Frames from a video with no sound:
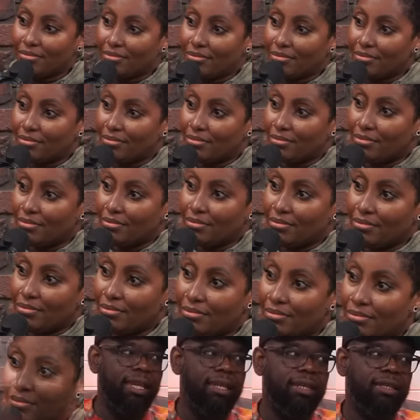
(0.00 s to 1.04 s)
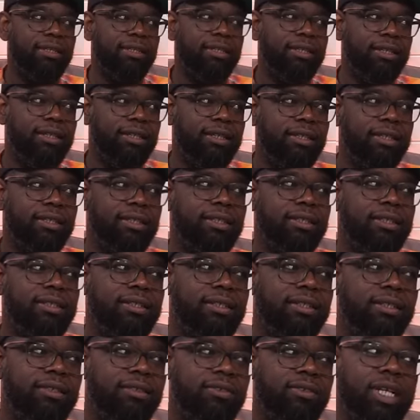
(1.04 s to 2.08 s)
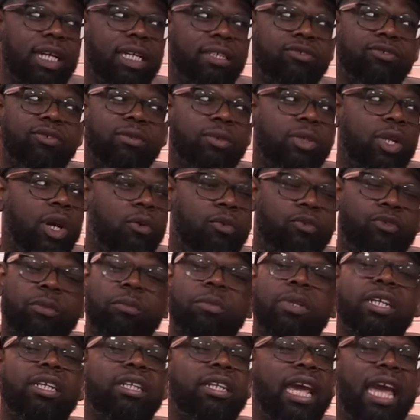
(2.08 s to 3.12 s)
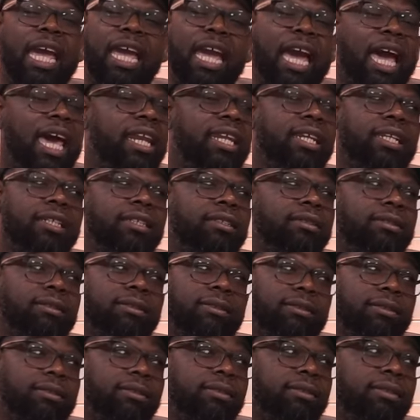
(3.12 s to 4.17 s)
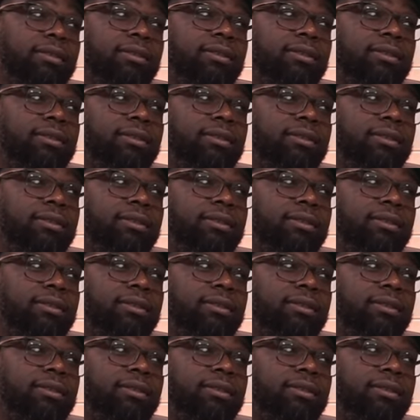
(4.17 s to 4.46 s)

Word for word: from the day. Yeah, well, no, oh, from the I can't. I we can't count the